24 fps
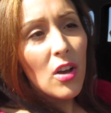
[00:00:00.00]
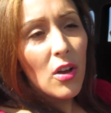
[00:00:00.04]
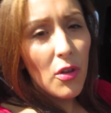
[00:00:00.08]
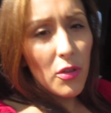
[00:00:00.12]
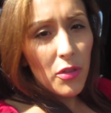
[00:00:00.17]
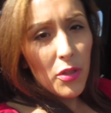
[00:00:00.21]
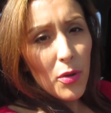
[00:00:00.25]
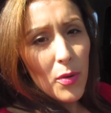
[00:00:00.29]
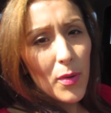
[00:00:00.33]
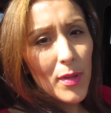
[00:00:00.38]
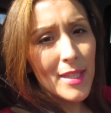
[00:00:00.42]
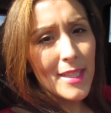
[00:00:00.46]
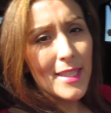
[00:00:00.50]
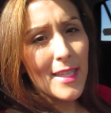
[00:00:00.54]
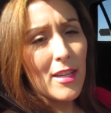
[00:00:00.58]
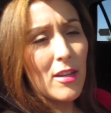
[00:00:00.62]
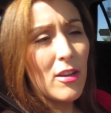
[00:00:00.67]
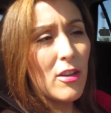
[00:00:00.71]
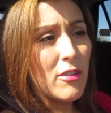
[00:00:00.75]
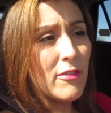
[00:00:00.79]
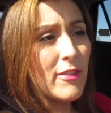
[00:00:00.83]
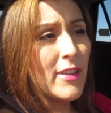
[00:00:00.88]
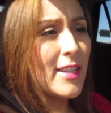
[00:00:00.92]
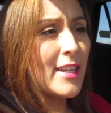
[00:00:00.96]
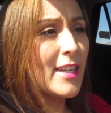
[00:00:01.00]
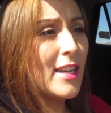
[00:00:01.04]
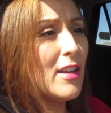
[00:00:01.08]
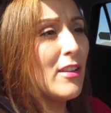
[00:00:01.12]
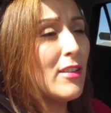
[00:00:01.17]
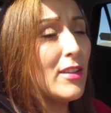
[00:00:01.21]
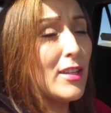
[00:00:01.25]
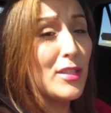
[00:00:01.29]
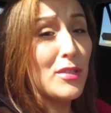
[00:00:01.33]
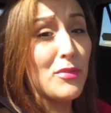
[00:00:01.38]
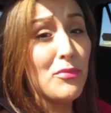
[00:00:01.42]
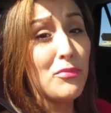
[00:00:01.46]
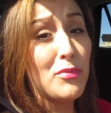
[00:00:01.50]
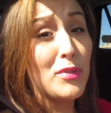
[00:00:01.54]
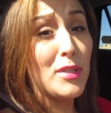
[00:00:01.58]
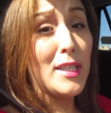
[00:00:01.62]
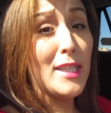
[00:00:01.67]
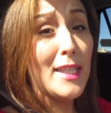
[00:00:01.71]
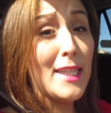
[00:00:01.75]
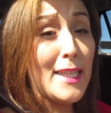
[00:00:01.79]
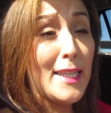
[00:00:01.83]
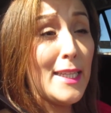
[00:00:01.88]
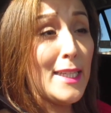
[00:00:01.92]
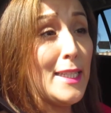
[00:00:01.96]
although it's not on right now it's
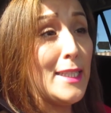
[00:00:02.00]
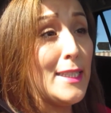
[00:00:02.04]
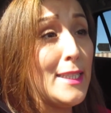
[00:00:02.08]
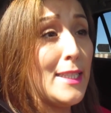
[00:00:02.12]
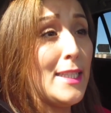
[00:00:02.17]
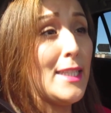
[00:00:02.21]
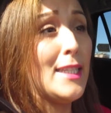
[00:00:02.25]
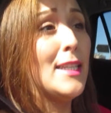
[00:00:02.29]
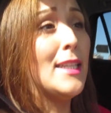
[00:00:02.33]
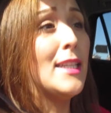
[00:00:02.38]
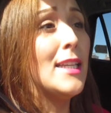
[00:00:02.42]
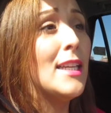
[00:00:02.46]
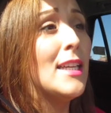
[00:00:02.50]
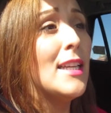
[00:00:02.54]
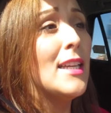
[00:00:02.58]
really easy